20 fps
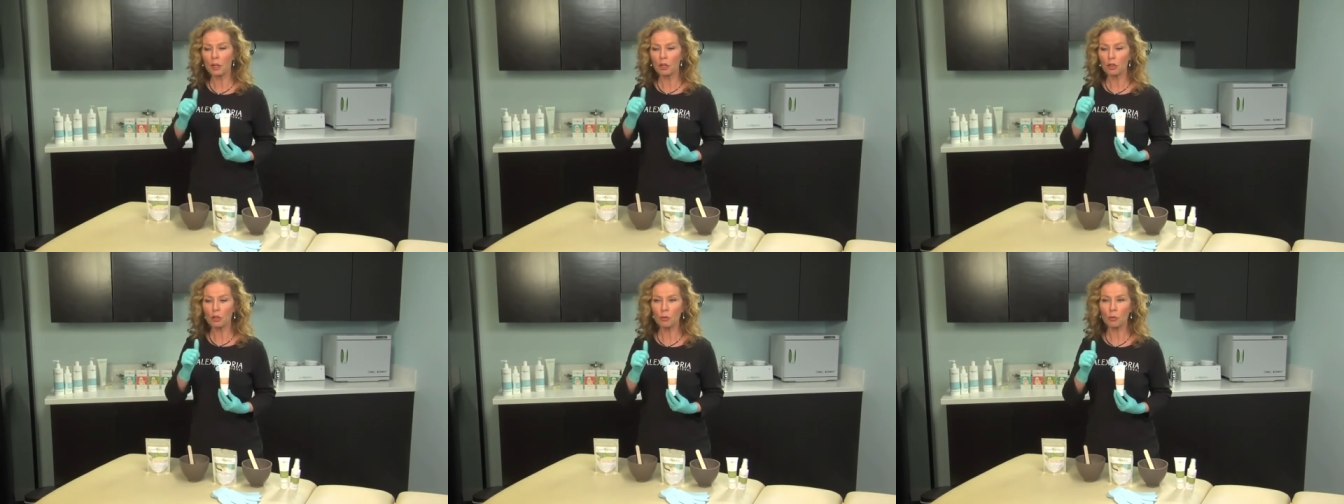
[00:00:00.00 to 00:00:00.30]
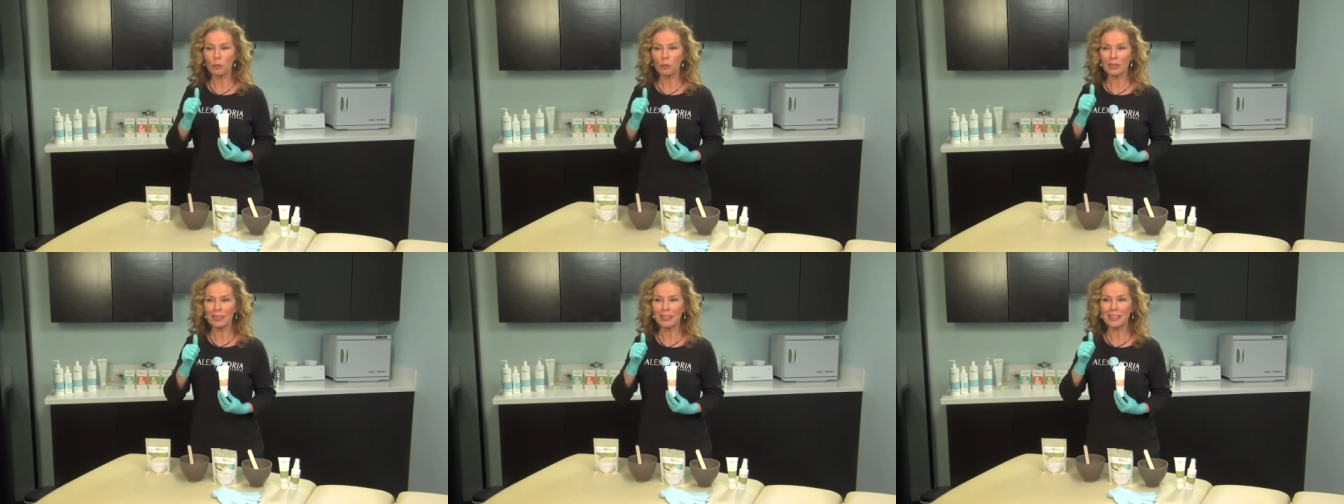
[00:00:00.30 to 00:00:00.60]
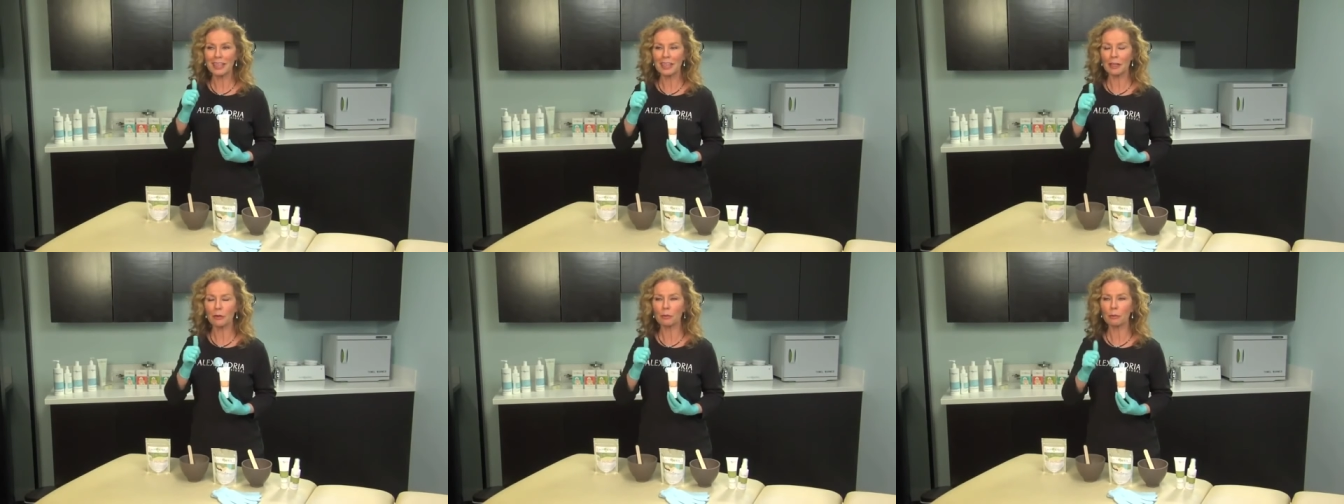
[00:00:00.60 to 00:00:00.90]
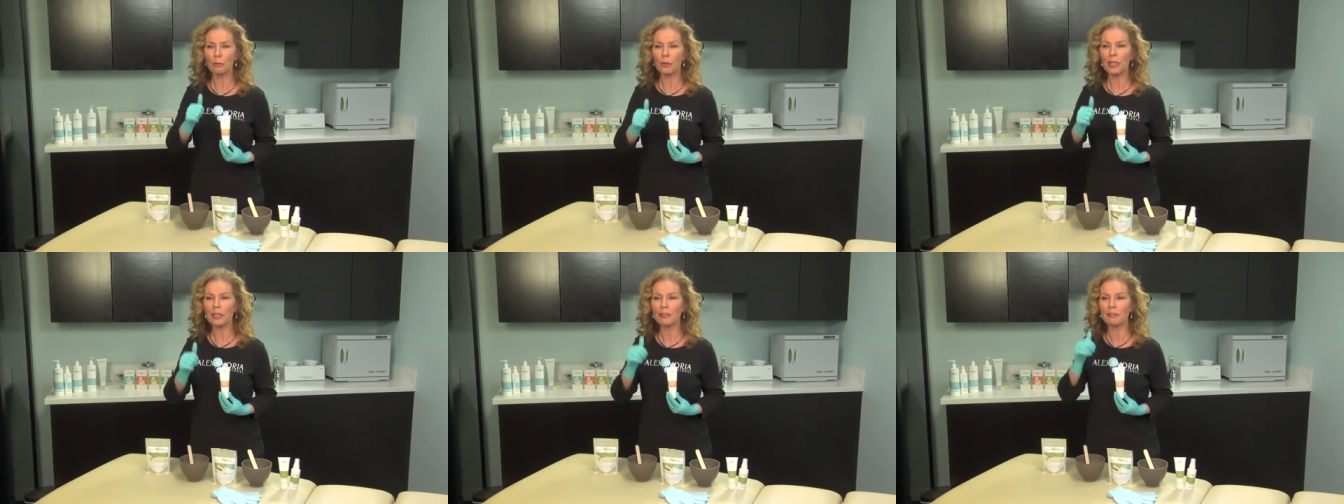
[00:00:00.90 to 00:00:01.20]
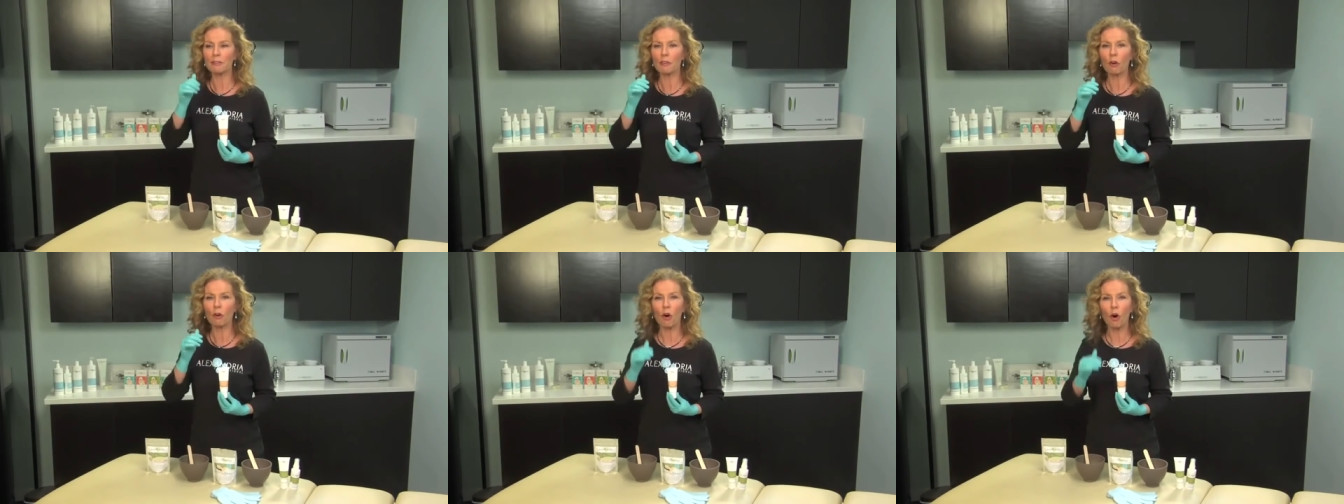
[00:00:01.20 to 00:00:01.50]
you will get rid
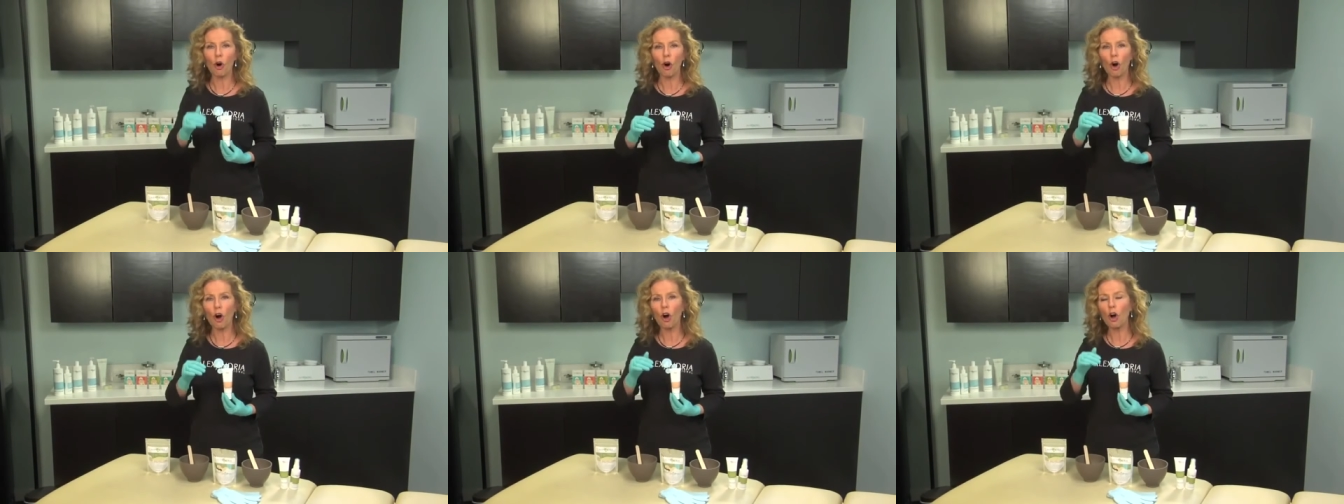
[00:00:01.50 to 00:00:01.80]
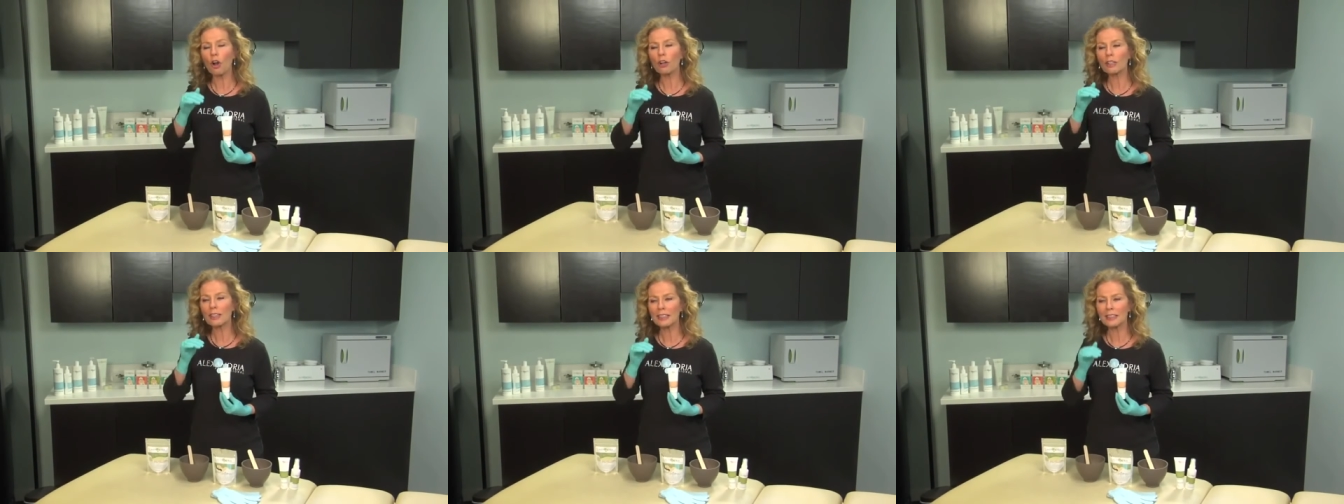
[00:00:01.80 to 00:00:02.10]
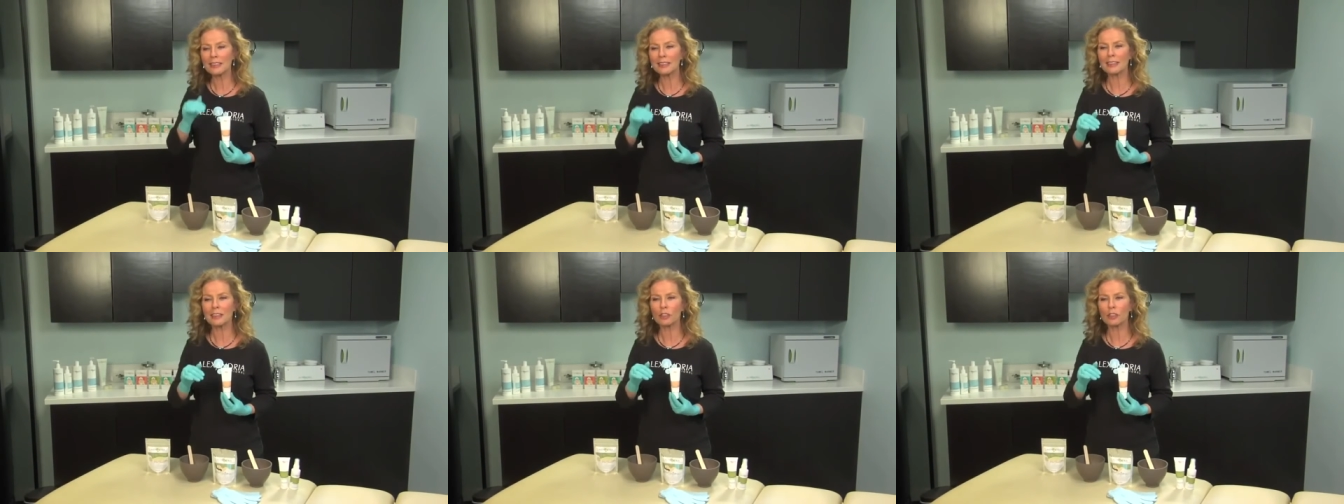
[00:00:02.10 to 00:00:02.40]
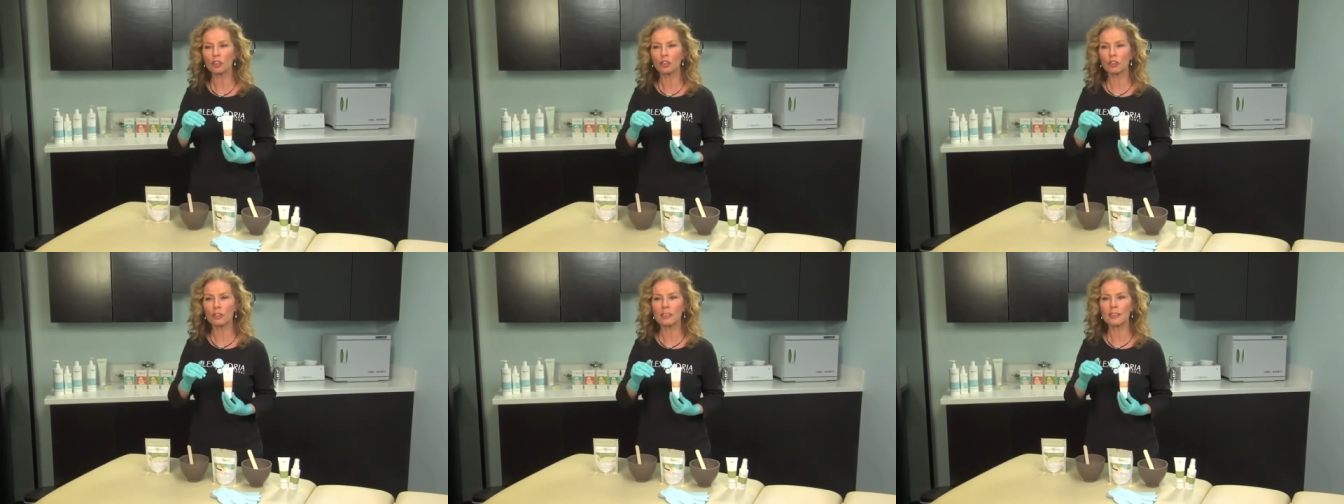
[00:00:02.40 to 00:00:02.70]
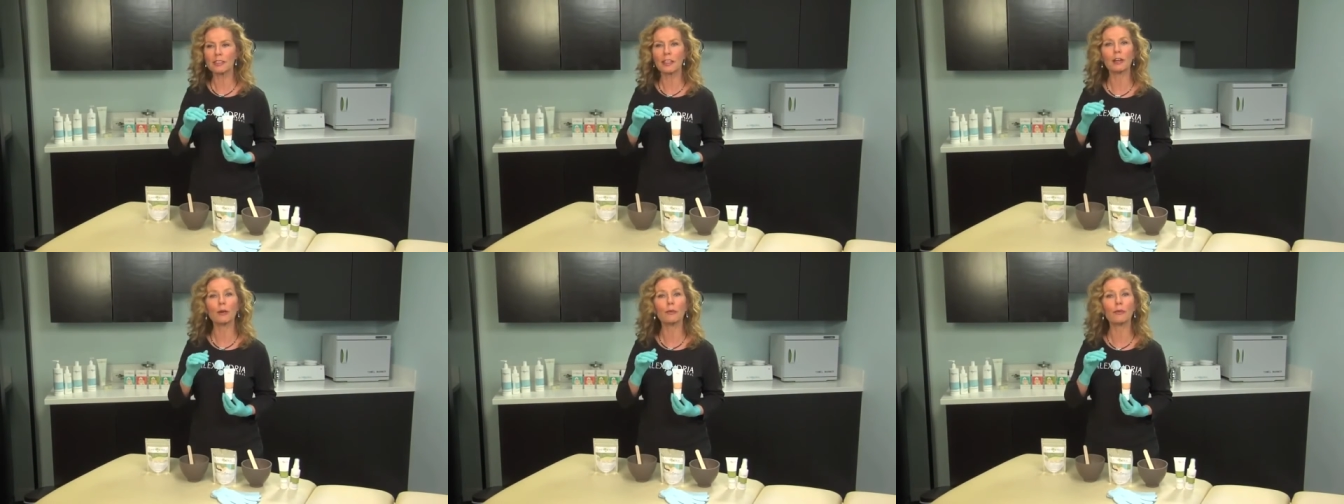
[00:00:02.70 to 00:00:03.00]
of all conditions
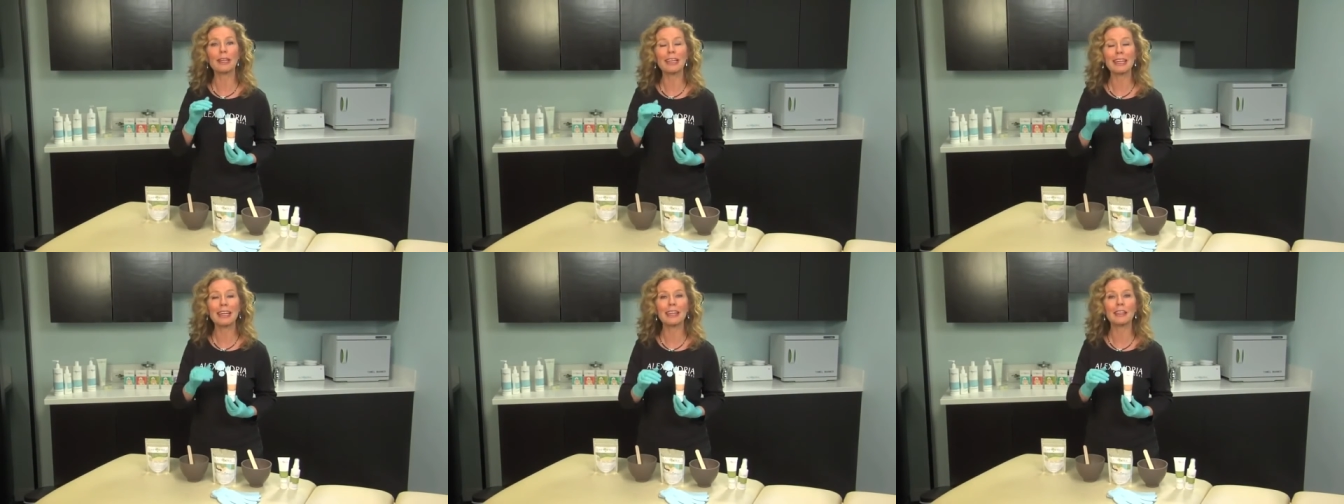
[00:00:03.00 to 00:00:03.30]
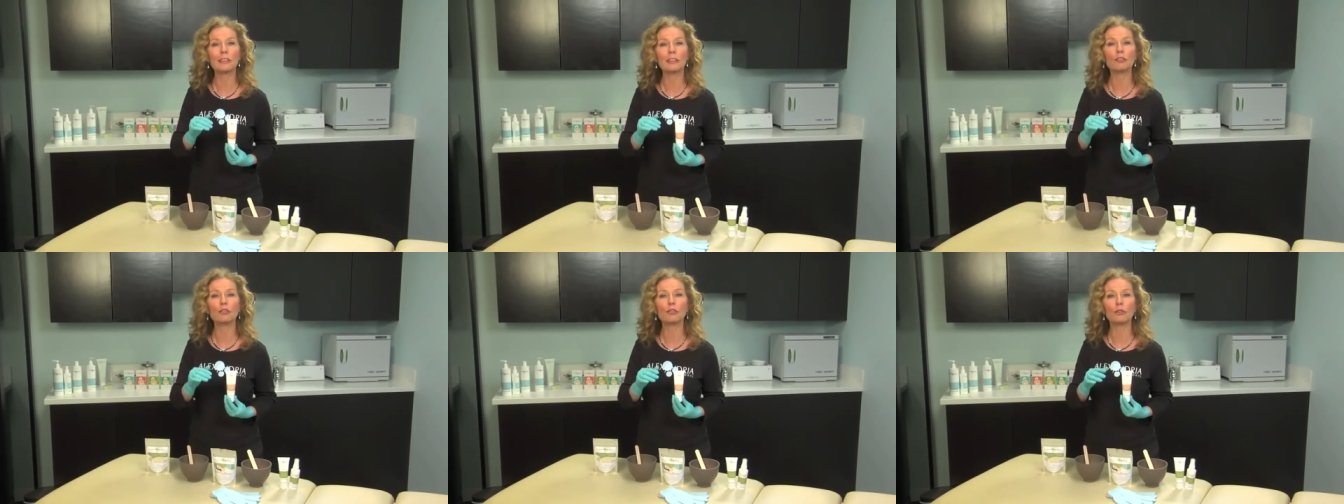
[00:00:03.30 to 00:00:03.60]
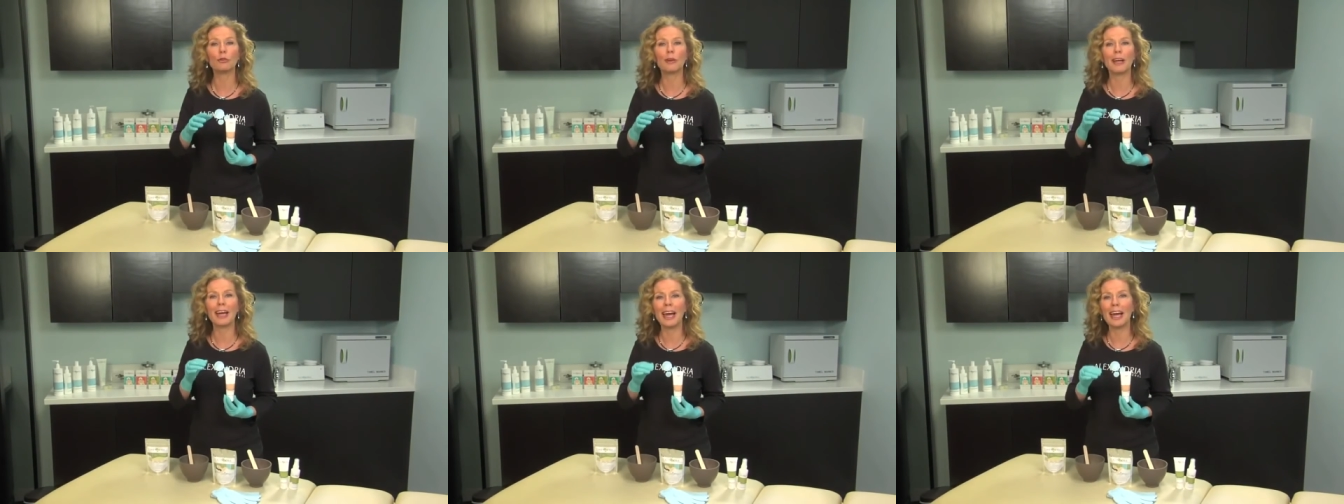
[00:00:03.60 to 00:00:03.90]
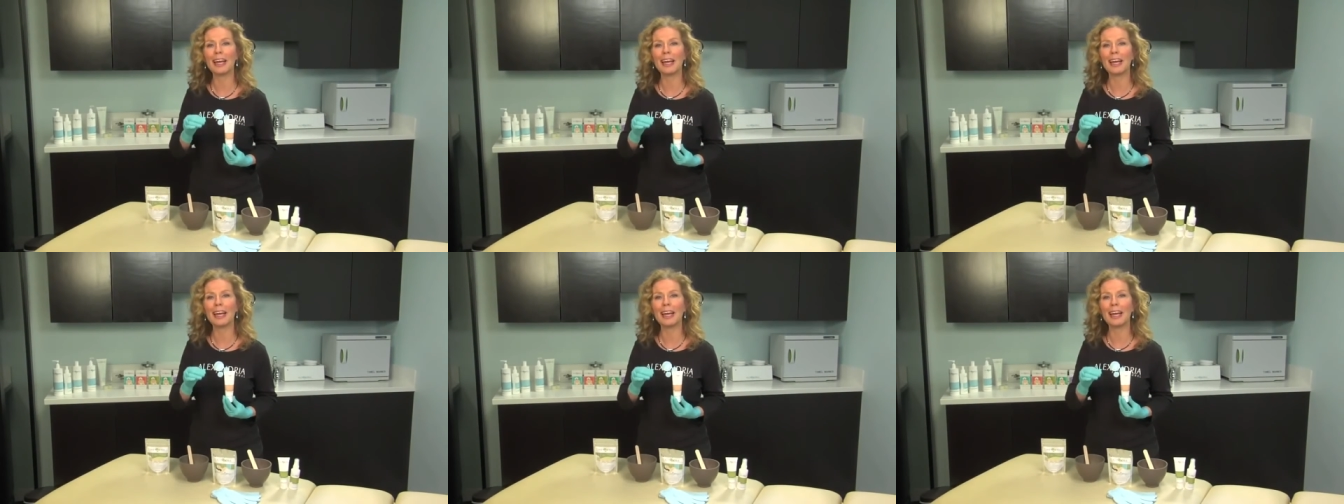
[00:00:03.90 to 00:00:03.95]
that are related to